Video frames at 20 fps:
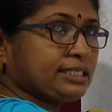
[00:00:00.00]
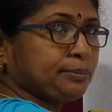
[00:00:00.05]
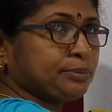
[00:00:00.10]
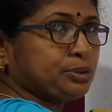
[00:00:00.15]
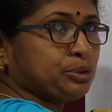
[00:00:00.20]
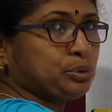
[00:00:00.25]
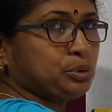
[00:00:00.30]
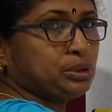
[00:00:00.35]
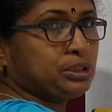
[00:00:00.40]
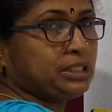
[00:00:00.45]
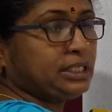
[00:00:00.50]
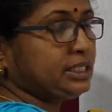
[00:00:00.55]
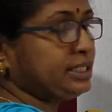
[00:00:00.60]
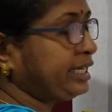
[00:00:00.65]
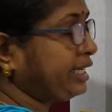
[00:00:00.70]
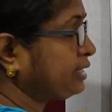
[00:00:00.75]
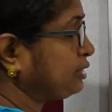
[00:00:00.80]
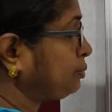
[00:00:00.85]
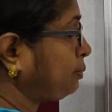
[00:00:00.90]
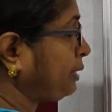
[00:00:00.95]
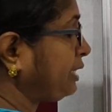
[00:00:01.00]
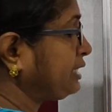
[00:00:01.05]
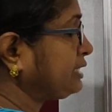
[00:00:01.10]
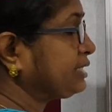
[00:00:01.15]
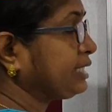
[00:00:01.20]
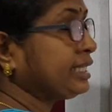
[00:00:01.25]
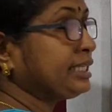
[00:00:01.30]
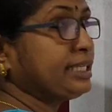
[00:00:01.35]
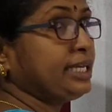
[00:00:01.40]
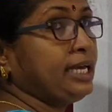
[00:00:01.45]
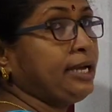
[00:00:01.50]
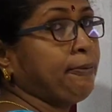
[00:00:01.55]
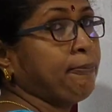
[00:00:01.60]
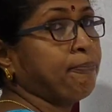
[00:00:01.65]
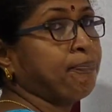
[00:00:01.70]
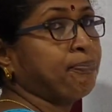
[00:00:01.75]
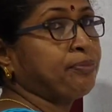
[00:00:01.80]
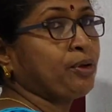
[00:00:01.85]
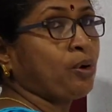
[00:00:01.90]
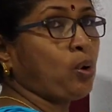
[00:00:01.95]
substitution takes place at
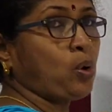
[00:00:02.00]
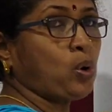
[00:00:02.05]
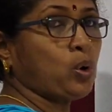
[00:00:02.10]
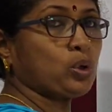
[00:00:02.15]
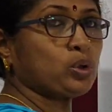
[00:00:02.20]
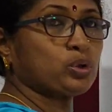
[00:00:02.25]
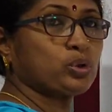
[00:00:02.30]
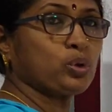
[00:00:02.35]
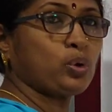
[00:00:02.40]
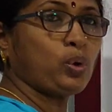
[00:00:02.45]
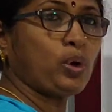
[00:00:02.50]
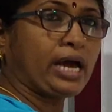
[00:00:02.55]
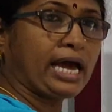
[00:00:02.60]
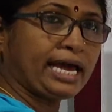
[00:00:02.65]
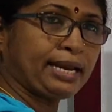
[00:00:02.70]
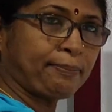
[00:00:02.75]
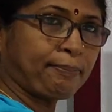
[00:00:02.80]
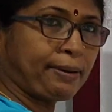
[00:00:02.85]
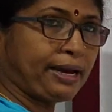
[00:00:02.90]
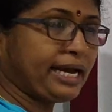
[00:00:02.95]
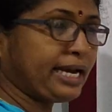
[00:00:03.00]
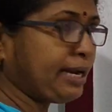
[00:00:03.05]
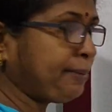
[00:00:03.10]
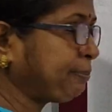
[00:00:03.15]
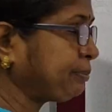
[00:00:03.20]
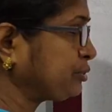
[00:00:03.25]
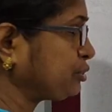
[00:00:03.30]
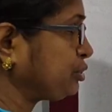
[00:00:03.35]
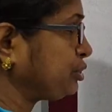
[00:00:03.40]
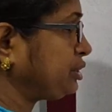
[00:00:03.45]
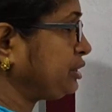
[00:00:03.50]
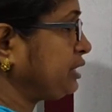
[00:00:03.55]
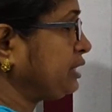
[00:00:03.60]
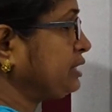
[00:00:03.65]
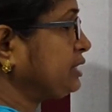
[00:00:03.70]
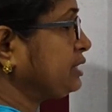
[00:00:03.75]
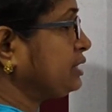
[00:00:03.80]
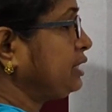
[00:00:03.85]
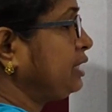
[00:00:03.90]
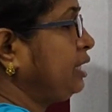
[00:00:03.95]
the ortho and para
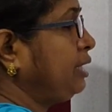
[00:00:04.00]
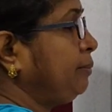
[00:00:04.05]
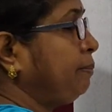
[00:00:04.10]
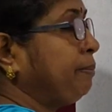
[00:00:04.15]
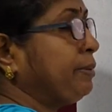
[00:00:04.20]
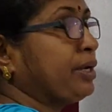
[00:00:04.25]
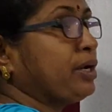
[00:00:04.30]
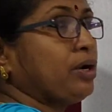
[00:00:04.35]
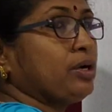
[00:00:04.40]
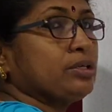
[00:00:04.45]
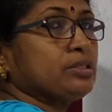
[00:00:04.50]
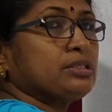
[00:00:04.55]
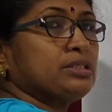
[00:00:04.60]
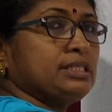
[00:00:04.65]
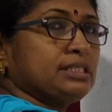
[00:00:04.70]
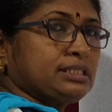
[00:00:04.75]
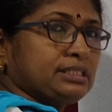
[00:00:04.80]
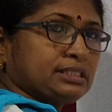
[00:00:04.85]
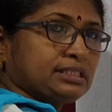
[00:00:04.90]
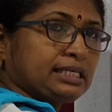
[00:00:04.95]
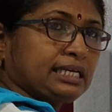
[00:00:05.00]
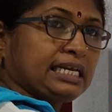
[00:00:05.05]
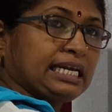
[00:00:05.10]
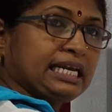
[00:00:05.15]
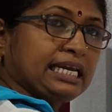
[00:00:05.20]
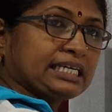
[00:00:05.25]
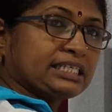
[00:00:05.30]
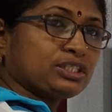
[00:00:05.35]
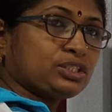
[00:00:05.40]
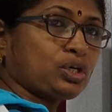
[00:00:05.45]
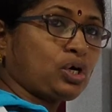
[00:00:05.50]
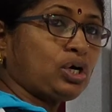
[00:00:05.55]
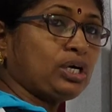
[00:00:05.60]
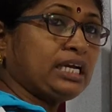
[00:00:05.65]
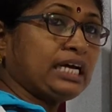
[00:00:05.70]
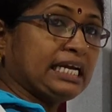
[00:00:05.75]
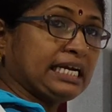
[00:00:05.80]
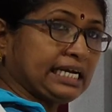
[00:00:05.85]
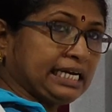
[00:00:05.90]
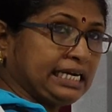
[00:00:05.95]
positions because this is an
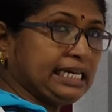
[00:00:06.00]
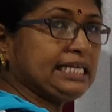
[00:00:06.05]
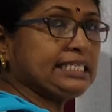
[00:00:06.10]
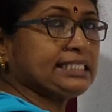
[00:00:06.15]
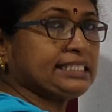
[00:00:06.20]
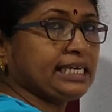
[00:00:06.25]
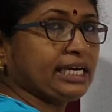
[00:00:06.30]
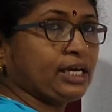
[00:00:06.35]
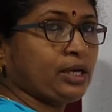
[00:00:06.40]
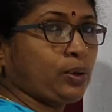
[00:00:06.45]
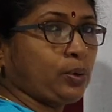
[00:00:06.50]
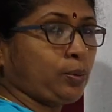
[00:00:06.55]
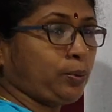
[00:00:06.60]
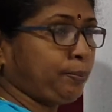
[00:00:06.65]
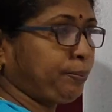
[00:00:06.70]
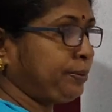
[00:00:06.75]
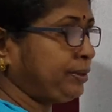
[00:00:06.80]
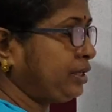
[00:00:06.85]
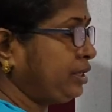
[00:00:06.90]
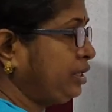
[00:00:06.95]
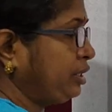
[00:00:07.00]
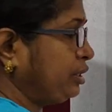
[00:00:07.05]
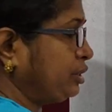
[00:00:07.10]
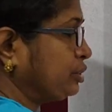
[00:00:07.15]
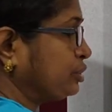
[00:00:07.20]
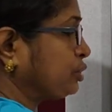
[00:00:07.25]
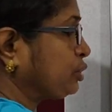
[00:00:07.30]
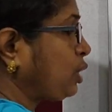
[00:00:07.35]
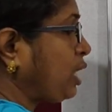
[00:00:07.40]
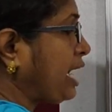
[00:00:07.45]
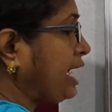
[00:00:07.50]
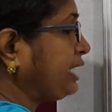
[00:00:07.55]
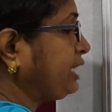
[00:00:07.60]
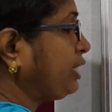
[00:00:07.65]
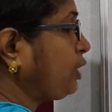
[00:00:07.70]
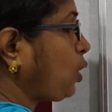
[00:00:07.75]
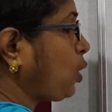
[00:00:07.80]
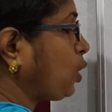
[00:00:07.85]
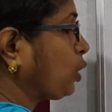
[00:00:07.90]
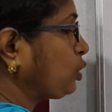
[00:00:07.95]
electron releasing group. So at
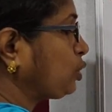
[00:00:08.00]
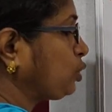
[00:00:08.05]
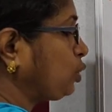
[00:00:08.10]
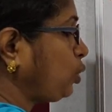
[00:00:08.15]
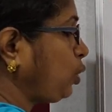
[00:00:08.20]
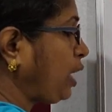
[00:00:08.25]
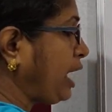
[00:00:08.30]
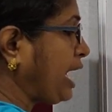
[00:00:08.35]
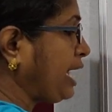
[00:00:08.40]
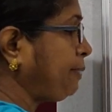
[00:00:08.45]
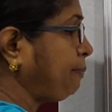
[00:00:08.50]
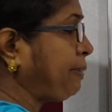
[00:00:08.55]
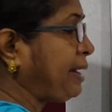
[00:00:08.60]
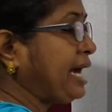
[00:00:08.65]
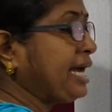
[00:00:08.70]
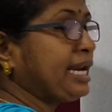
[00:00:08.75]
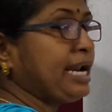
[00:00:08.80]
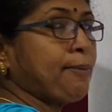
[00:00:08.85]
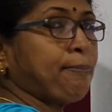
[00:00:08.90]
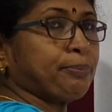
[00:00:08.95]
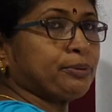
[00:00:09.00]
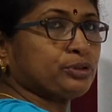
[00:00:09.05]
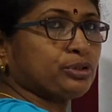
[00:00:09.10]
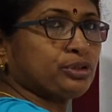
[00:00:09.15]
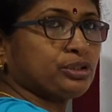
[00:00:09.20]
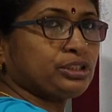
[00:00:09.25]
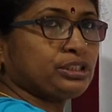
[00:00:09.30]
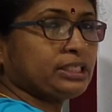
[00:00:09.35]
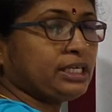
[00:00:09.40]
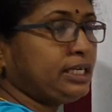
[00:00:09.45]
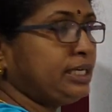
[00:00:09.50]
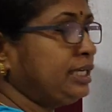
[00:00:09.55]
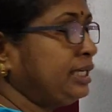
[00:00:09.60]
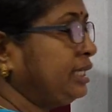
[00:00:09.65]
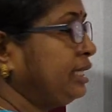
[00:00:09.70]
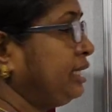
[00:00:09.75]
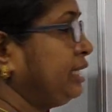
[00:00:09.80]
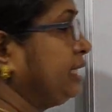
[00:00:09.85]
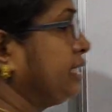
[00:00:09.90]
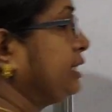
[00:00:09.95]
the ortho and para position,
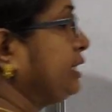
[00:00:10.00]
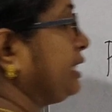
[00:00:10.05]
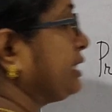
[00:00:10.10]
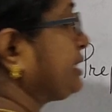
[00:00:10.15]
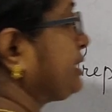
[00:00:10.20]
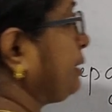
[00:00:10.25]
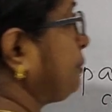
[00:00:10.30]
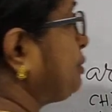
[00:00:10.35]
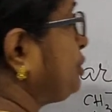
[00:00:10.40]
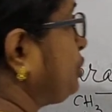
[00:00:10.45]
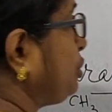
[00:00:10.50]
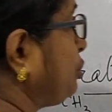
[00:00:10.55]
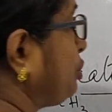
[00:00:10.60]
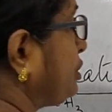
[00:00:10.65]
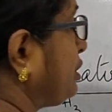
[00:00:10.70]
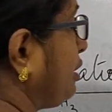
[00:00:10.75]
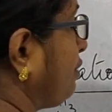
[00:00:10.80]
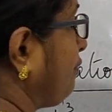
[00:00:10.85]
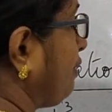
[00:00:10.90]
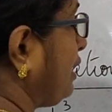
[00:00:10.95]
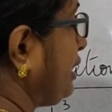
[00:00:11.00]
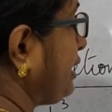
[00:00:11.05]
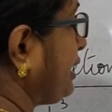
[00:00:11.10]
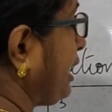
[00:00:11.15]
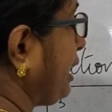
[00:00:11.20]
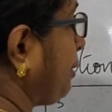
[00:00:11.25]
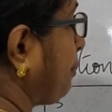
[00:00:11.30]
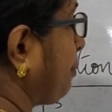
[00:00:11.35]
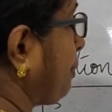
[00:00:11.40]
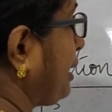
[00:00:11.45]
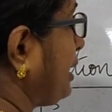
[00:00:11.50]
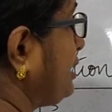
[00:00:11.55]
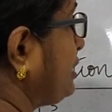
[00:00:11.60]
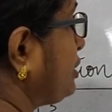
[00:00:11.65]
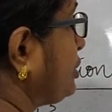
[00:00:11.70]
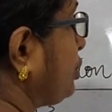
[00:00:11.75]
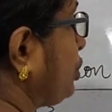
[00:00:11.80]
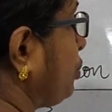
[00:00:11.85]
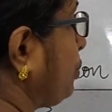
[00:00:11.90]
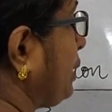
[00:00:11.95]
the substitution will take
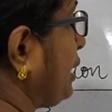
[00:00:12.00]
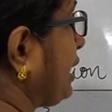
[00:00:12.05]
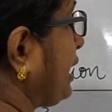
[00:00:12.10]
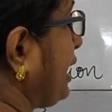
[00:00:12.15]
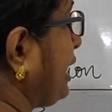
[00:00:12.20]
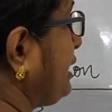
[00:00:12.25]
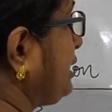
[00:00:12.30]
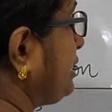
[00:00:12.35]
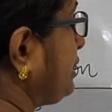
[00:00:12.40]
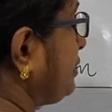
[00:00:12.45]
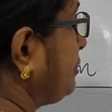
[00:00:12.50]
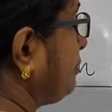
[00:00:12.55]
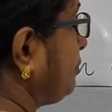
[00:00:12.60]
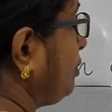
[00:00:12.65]
place. You will get